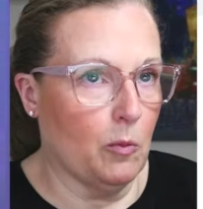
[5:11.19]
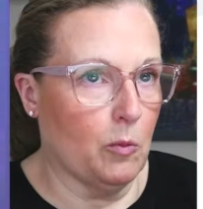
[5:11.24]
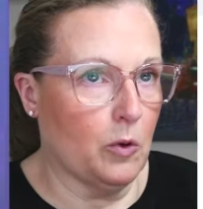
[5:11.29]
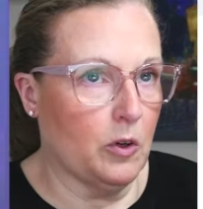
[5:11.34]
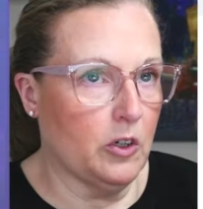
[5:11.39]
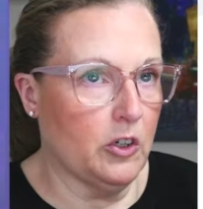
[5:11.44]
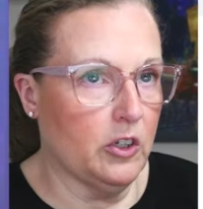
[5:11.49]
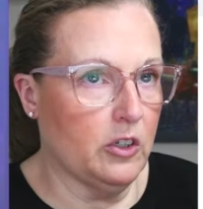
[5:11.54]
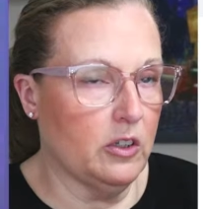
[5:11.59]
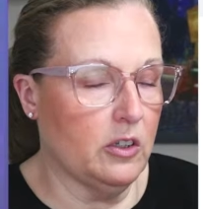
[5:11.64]

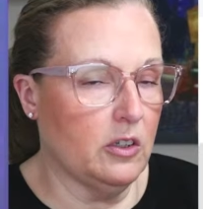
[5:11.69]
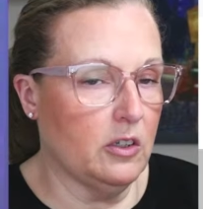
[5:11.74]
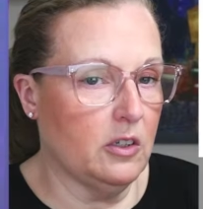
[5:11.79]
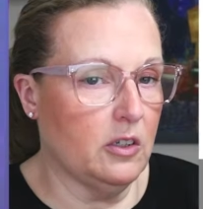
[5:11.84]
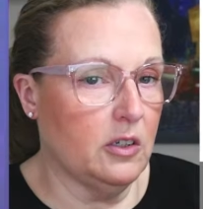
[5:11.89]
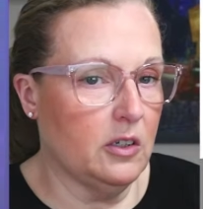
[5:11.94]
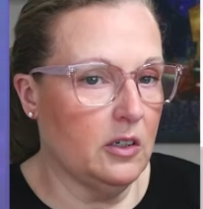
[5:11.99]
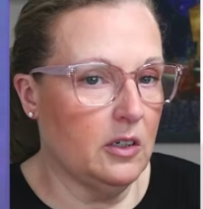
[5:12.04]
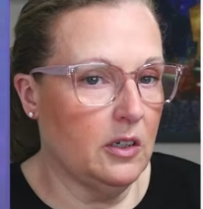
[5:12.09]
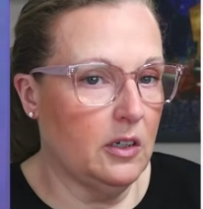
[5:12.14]

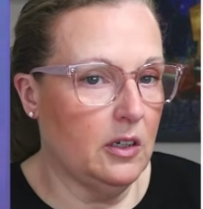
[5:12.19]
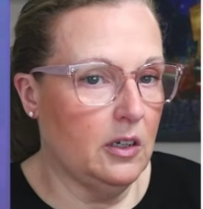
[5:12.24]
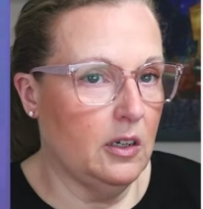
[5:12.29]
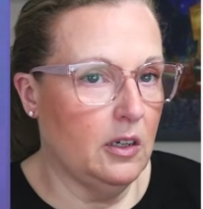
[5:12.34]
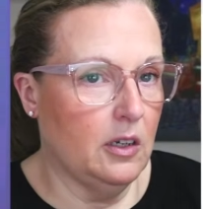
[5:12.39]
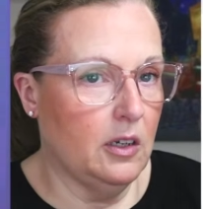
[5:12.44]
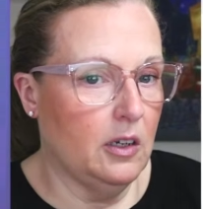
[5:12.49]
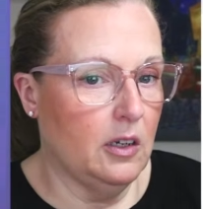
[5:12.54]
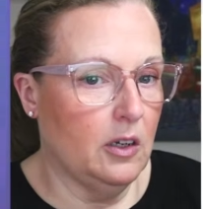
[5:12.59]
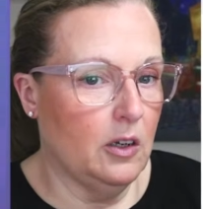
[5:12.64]

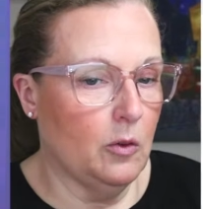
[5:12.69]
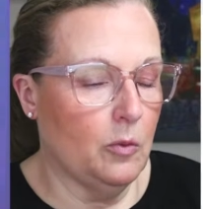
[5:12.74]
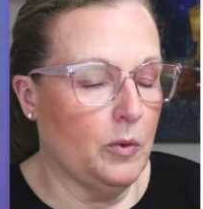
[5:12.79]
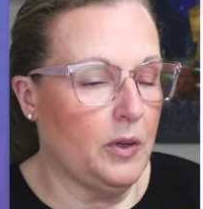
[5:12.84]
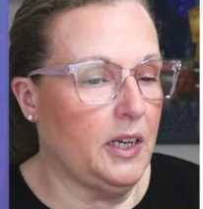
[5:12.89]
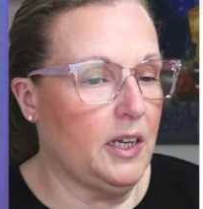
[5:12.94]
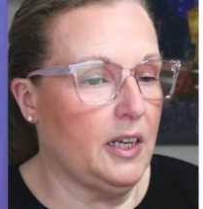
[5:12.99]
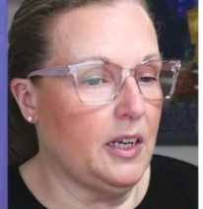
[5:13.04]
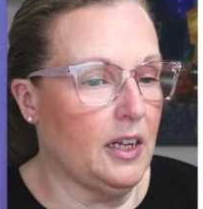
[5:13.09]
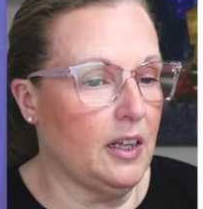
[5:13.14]
We
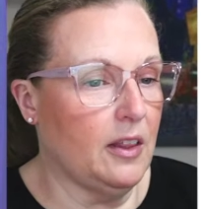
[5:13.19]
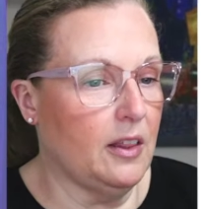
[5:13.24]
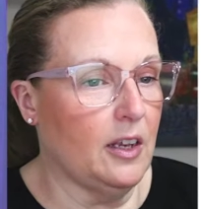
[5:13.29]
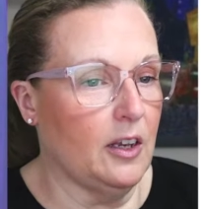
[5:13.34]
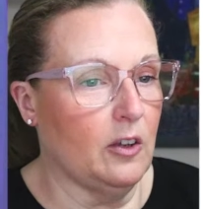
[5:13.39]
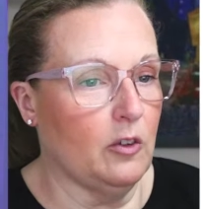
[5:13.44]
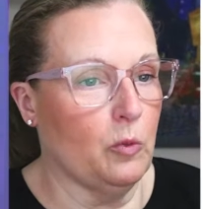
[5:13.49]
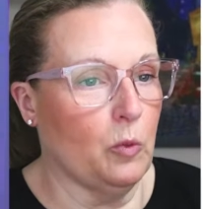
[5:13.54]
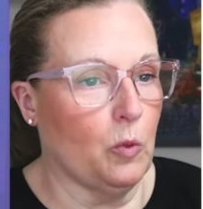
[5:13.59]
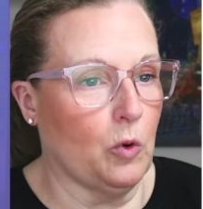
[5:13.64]
need to get
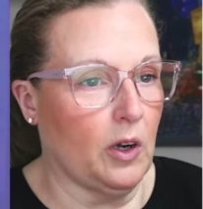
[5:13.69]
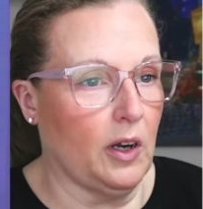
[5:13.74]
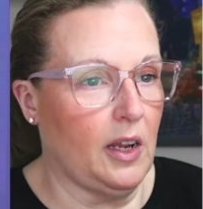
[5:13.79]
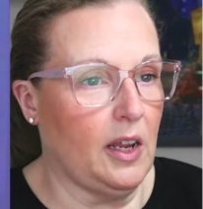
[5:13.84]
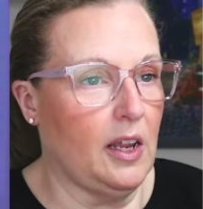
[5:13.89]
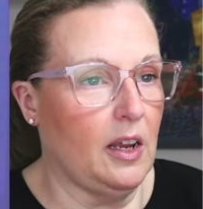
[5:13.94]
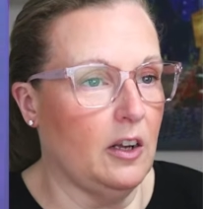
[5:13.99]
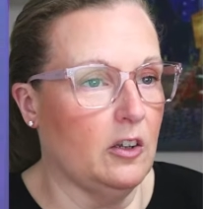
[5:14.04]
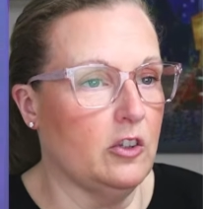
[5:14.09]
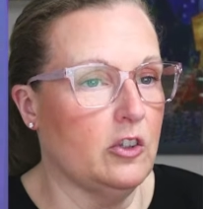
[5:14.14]
things
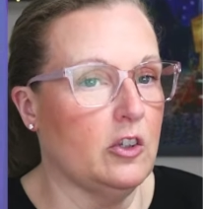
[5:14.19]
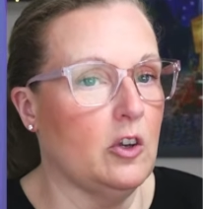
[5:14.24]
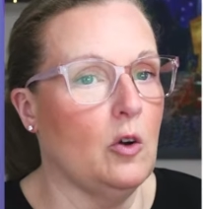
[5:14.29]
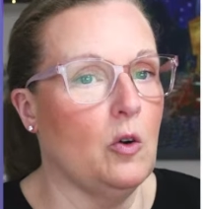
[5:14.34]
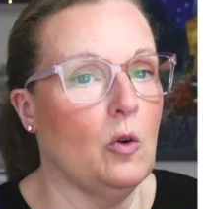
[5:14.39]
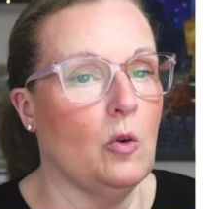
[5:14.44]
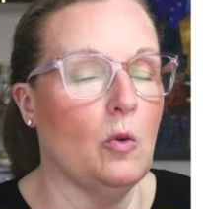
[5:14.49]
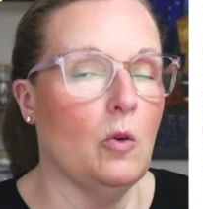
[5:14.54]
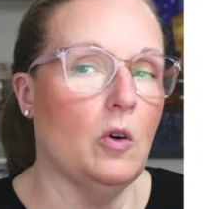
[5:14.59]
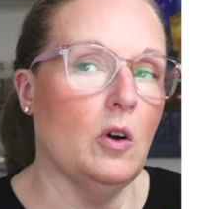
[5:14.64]
working.
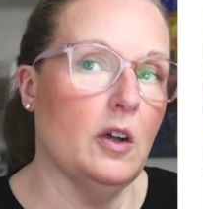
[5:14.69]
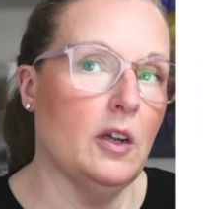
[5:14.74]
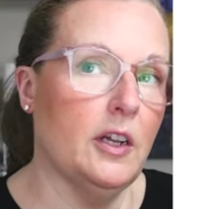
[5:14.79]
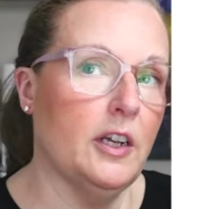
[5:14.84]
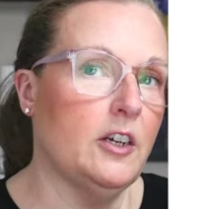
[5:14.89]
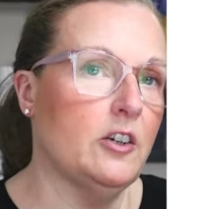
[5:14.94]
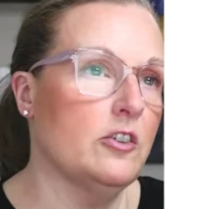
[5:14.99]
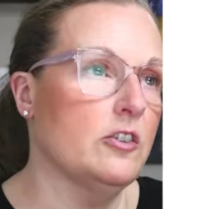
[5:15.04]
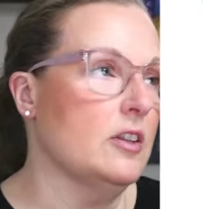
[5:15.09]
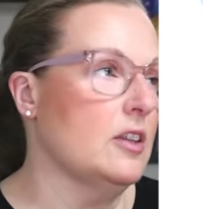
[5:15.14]
So
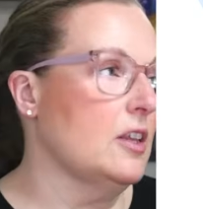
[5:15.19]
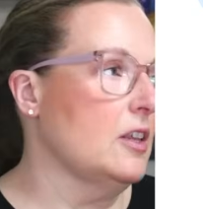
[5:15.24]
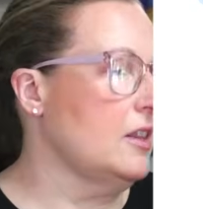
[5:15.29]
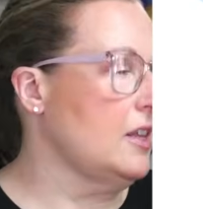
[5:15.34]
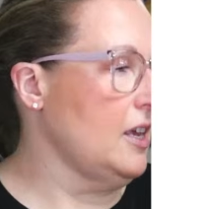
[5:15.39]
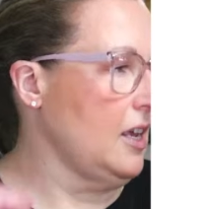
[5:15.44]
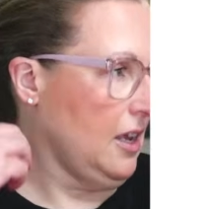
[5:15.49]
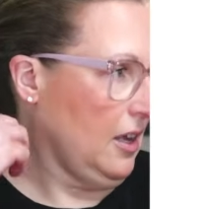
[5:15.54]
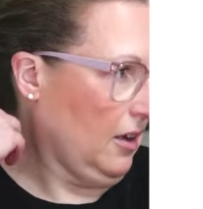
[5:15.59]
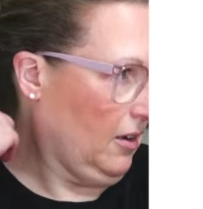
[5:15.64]
here's the
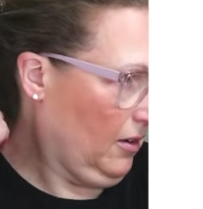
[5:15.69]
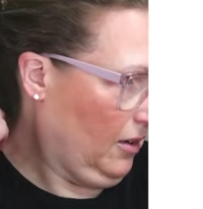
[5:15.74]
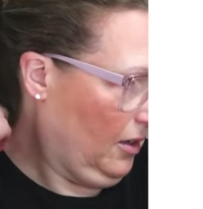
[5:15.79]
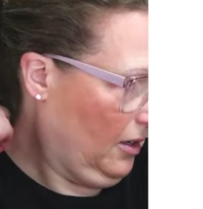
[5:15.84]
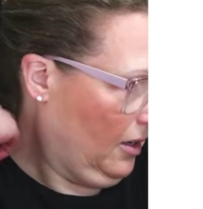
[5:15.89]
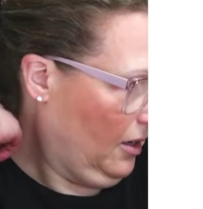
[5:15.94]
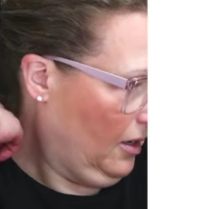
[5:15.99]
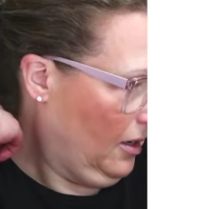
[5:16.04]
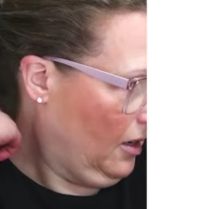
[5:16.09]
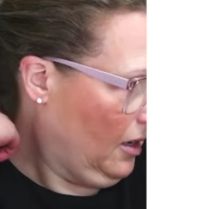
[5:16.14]
thing.
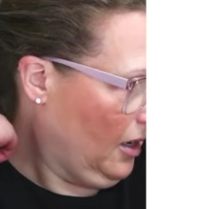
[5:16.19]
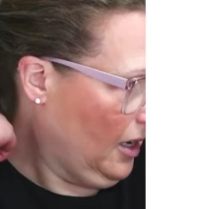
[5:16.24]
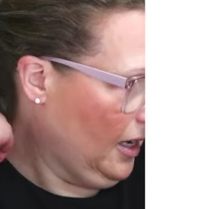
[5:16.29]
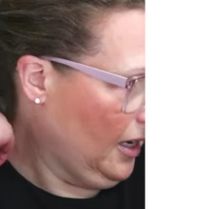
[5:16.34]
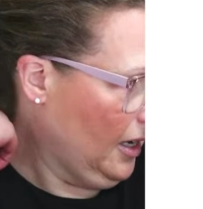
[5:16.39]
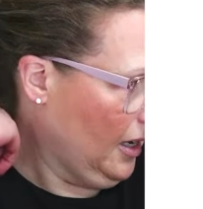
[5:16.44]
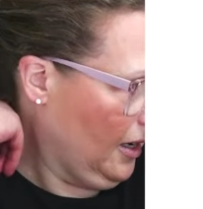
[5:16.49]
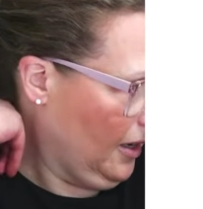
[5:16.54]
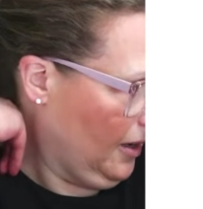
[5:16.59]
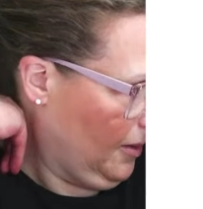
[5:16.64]

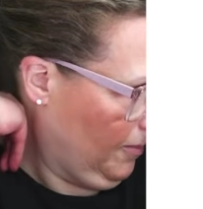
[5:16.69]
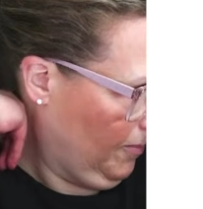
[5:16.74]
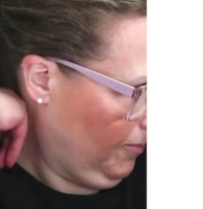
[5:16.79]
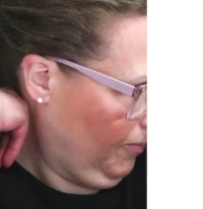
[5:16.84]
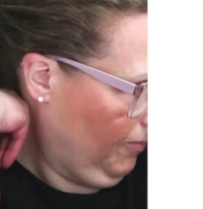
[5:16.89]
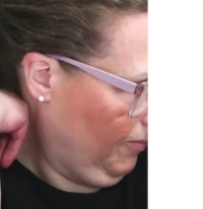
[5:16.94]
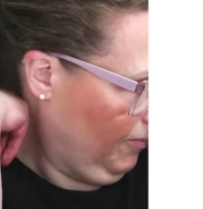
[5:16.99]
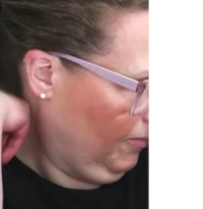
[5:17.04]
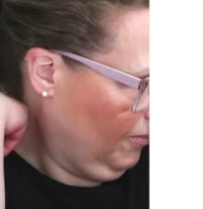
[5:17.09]
I've